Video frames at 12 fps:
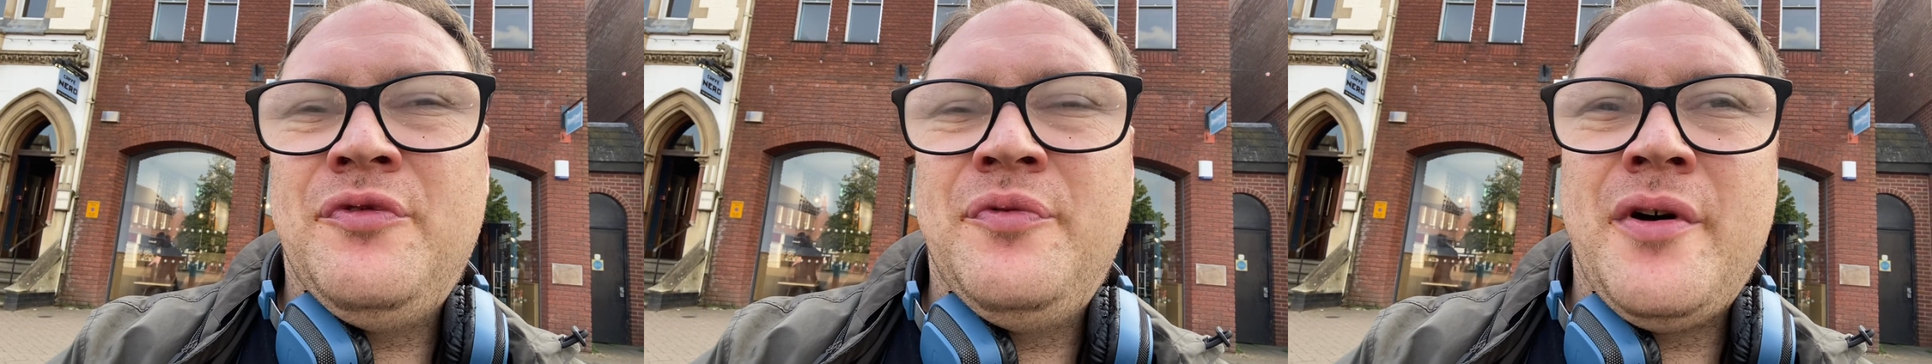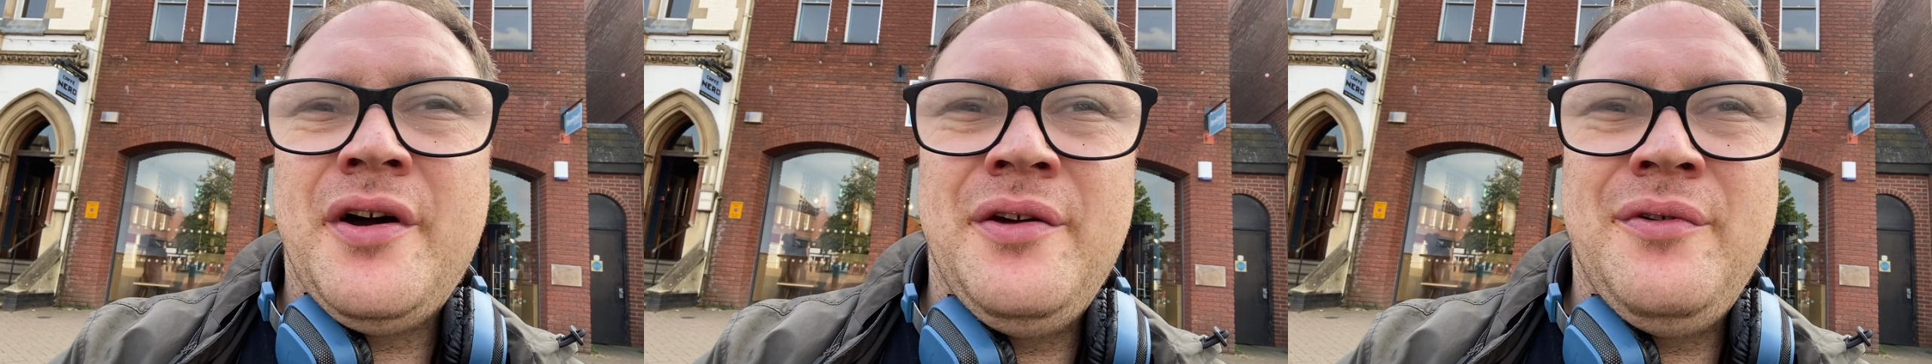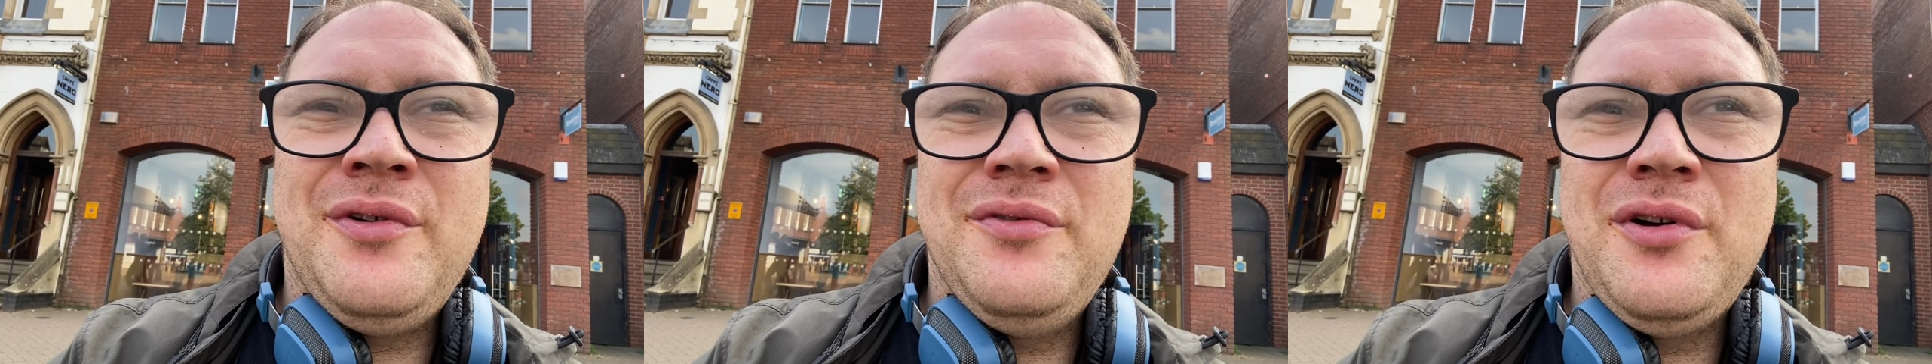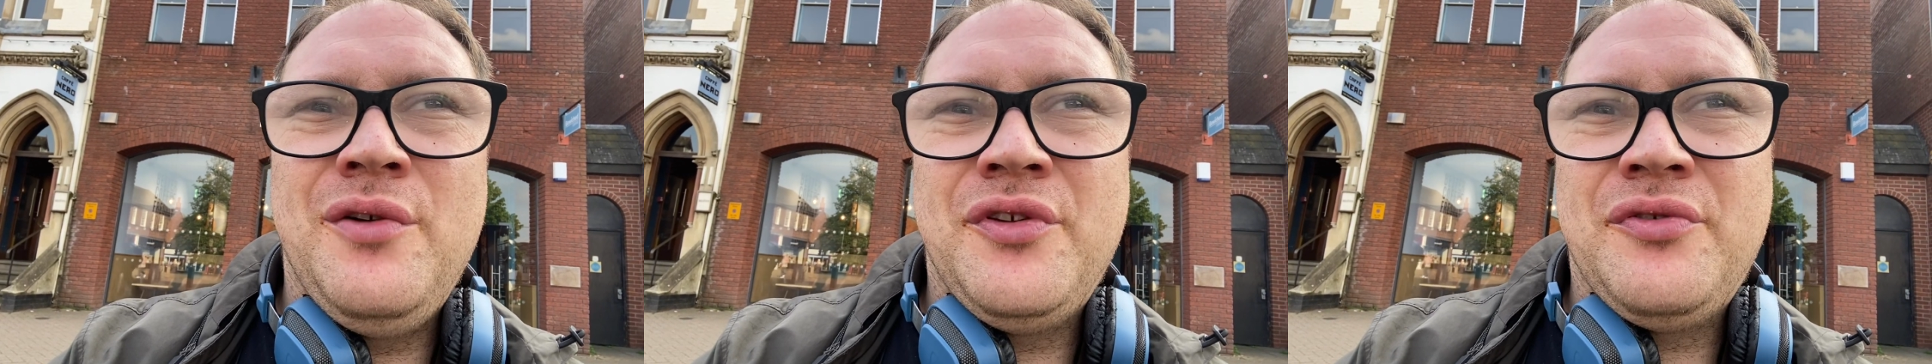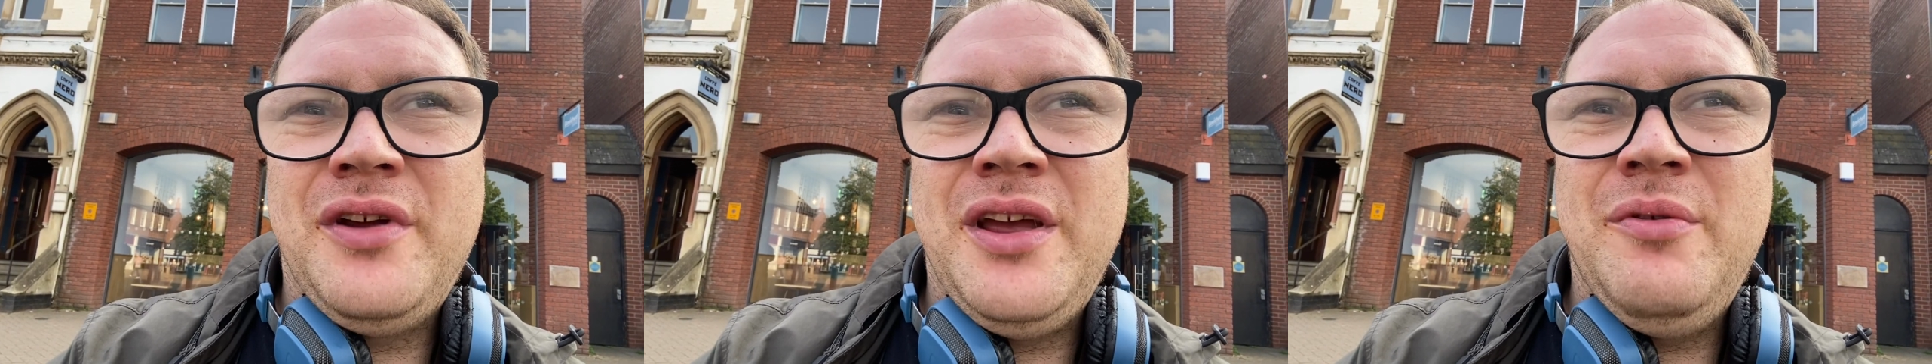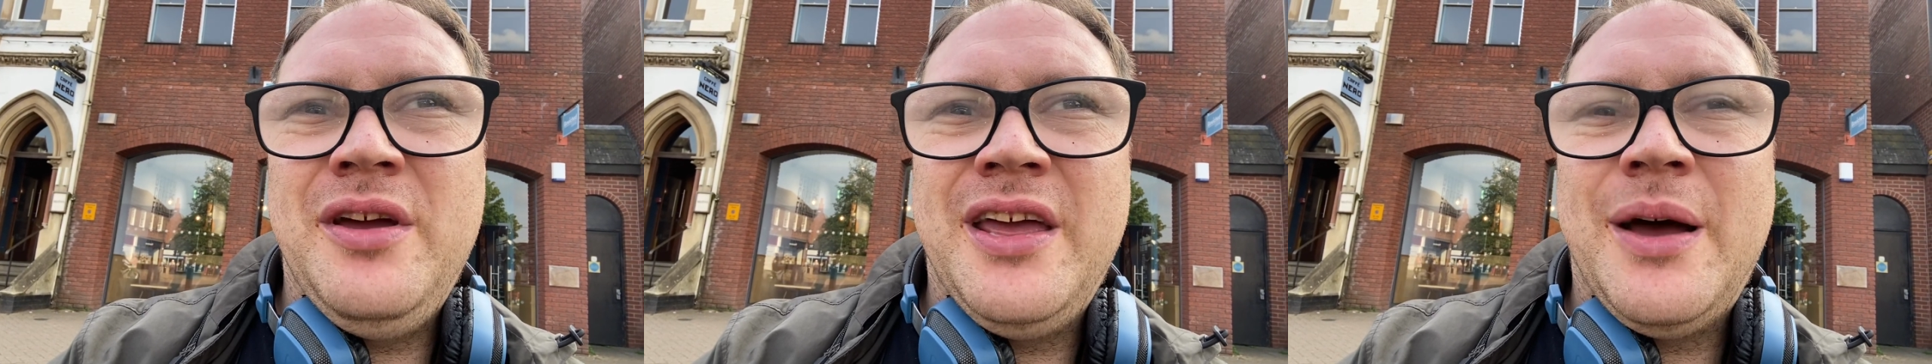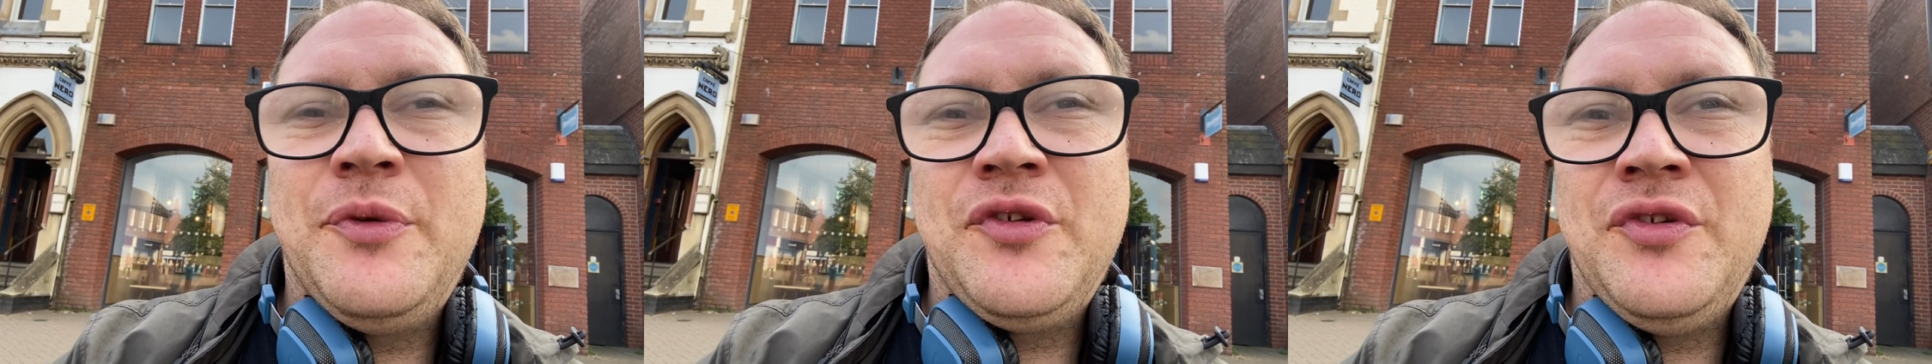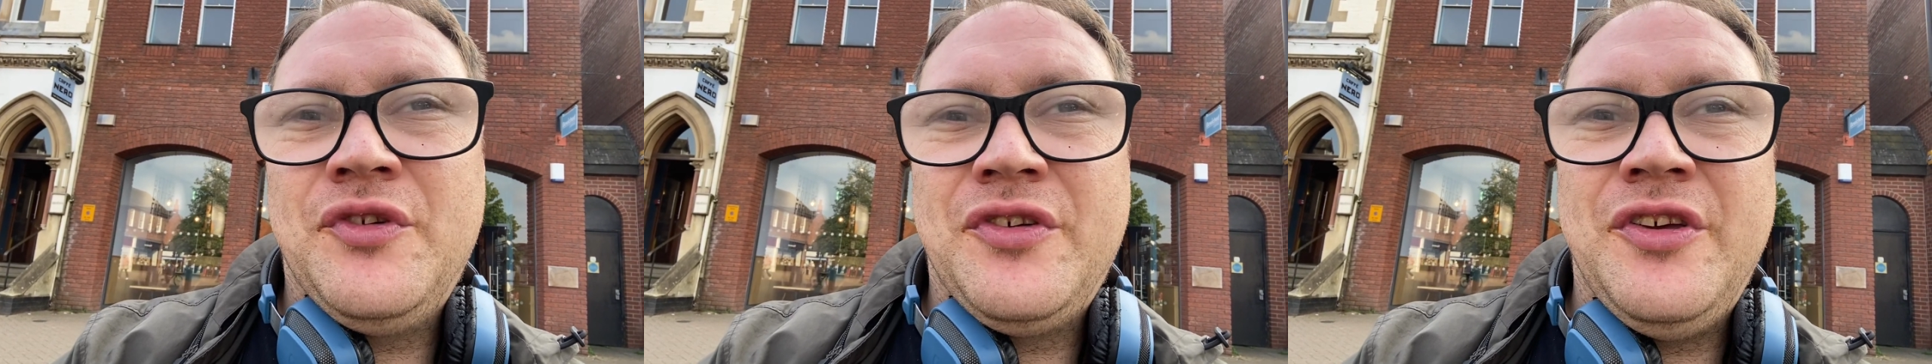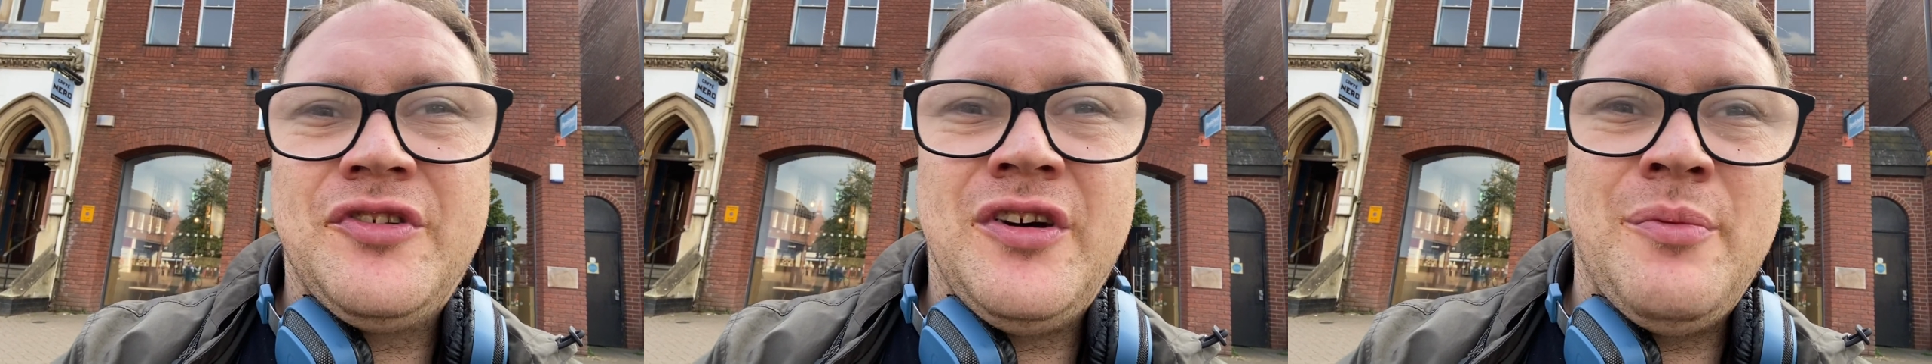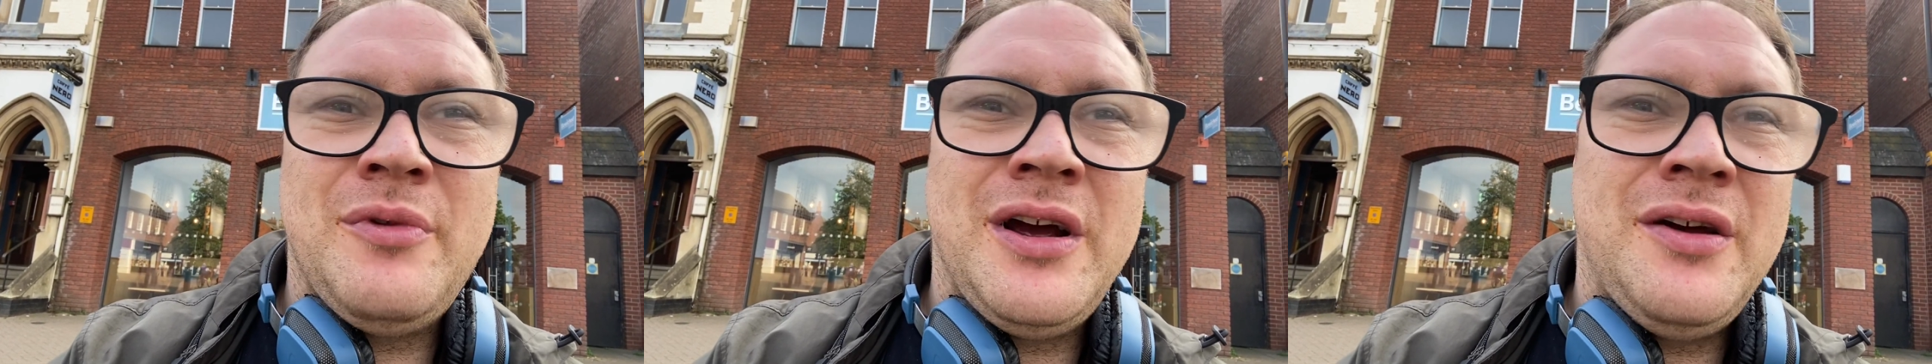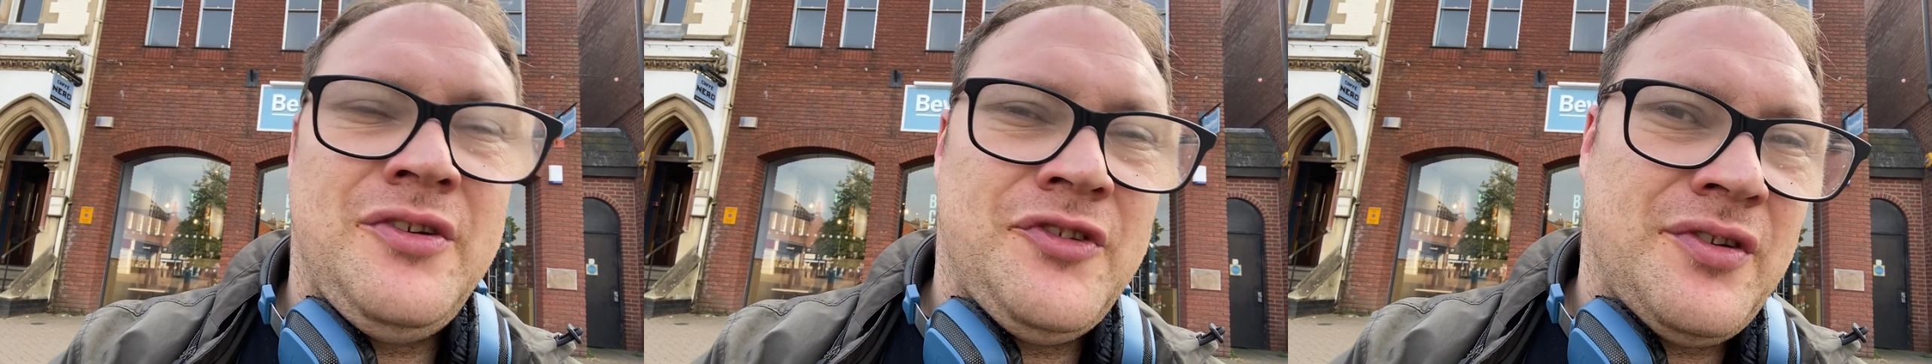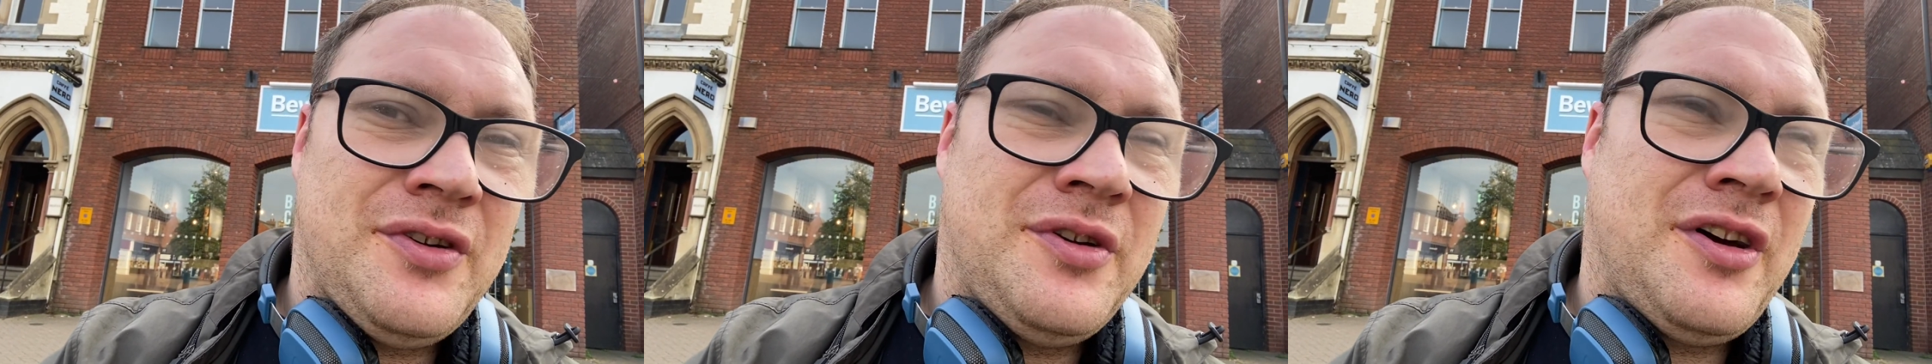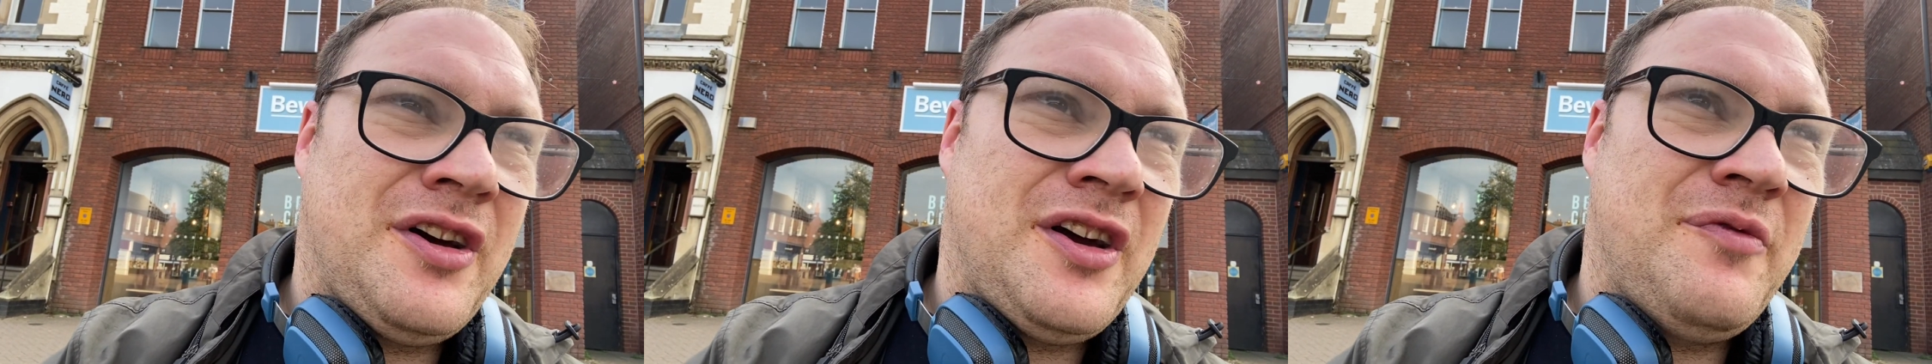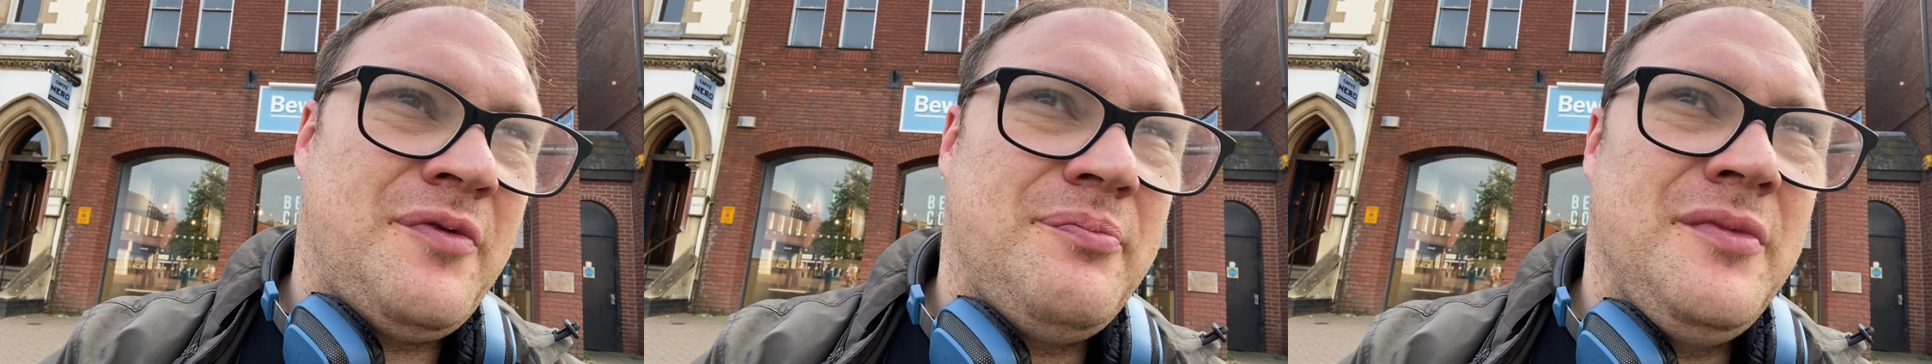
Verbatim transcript: for my over three week absence this time around is that I have